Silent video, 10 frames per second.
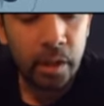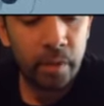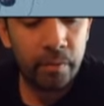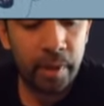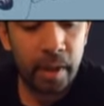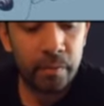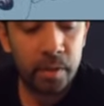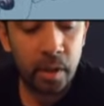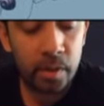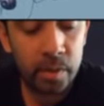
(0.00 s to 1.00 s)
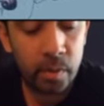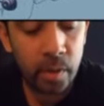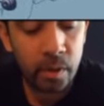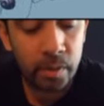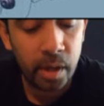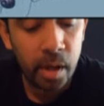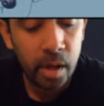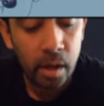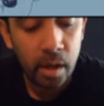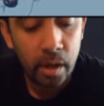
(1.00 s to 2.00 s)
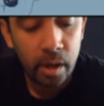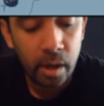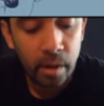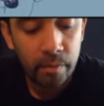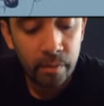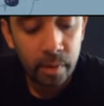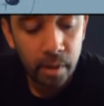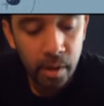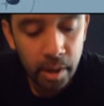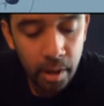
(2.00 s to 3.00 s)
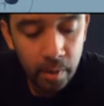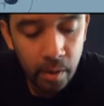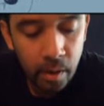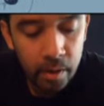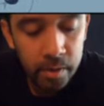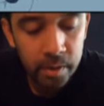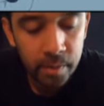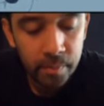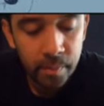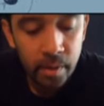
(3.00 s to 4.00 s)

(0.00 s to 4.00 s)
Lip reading: Shut-off valves, also called cut-out cocks,